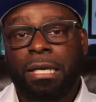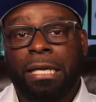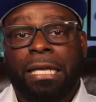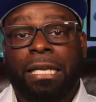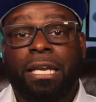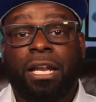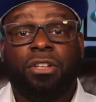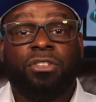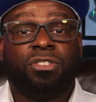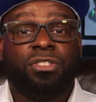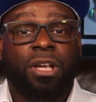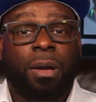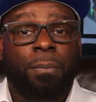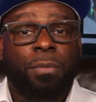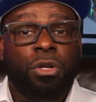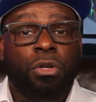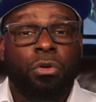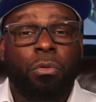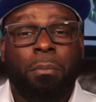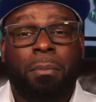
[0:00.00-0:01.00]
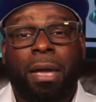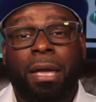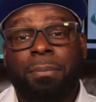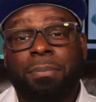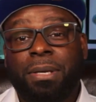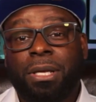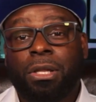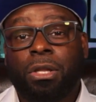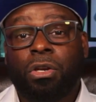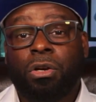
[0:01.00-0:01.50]
Now, some of you may
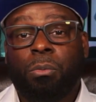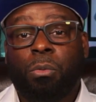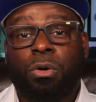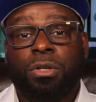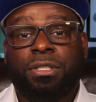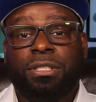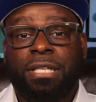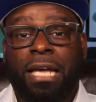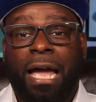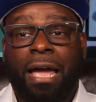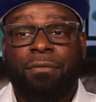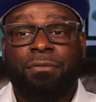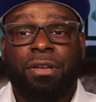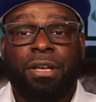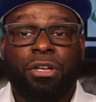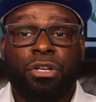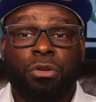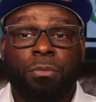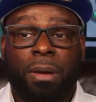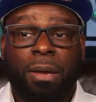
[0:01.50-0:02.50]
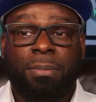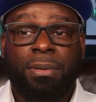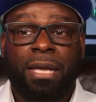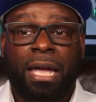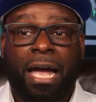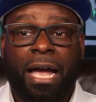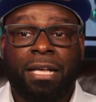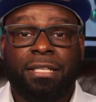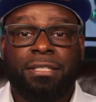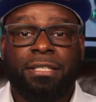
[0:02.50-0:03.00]
be a little more savvy and you may be
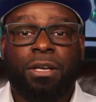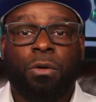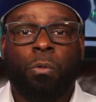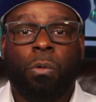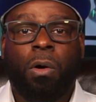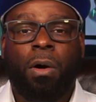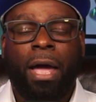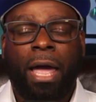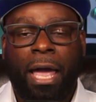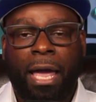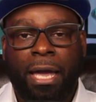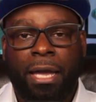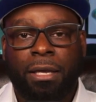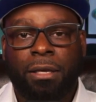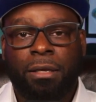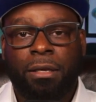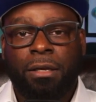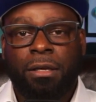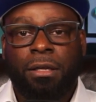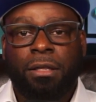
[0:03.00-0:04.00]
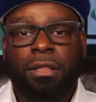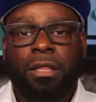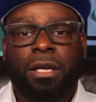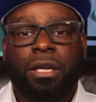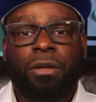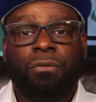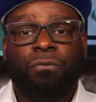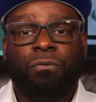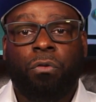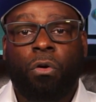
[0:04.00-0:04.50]
asking, well, hey, the
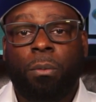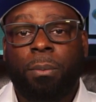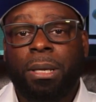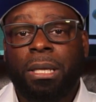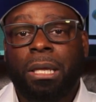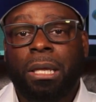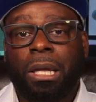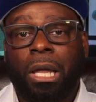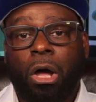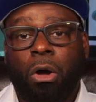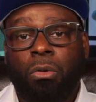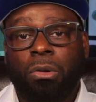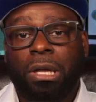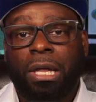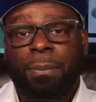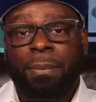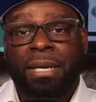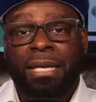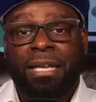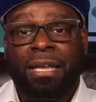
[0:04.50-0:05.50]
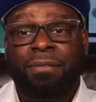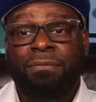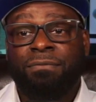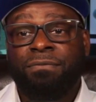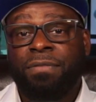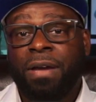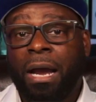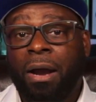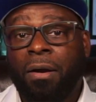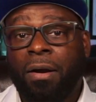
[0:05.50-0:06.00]
conforming loan limit can
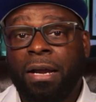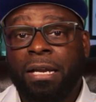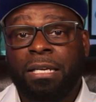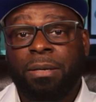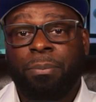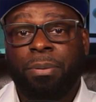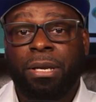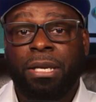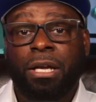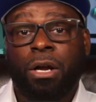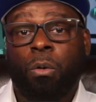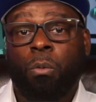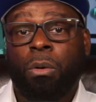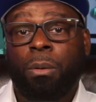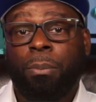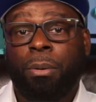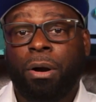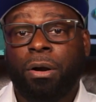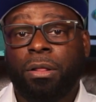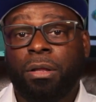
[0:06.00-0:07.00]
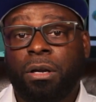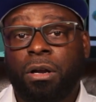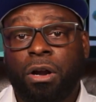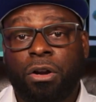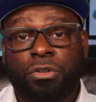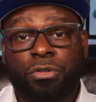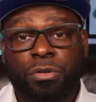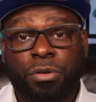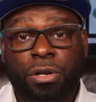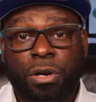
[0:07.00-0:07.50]
vary depending on what part of the country